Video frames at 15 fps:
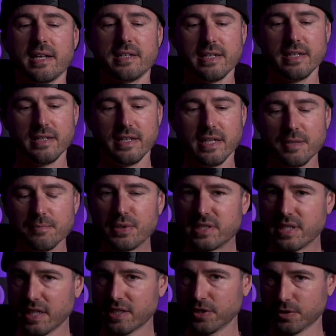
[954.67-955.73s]
And in
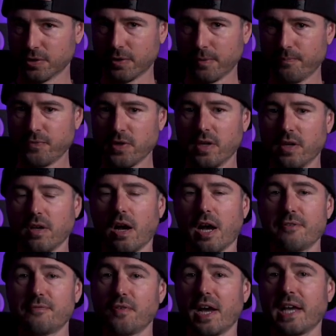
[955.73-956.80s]
particular, I
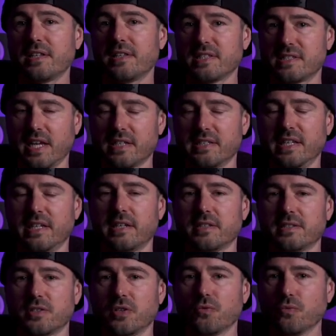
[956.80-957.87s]
find this technique
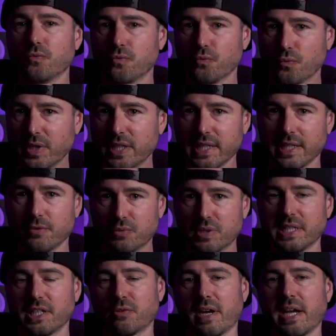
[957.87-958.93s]
is really,
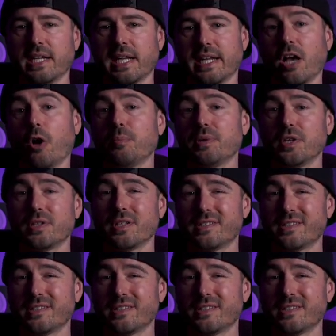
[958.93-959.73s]
really great at helping you to